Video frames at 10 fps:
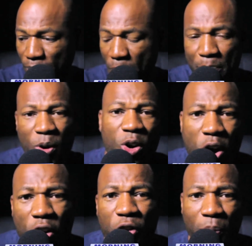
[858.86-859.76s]
burn
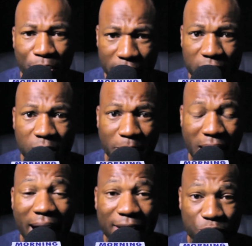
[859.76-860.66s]
all your bridges
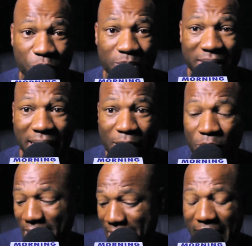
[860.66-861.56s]
behind you and say,
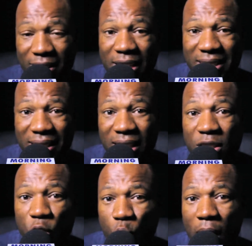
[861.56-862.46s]
okay, hey, listen,
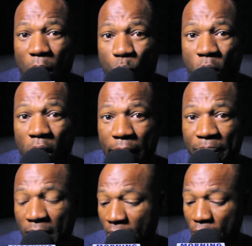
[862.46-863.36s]
this is what I want.
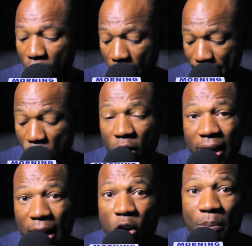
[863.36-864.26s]
If you're
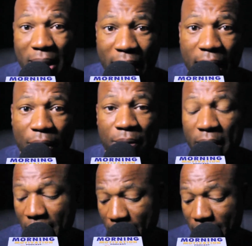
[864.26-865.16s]
going to help me out,
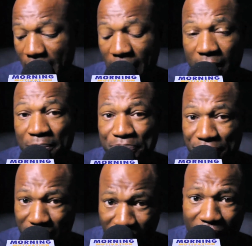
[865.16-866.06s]
then
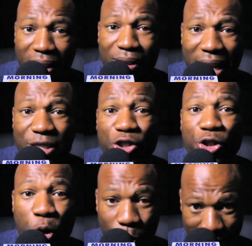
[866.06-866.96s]
let's
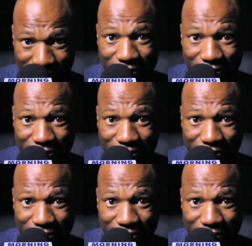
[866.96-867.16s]
do it,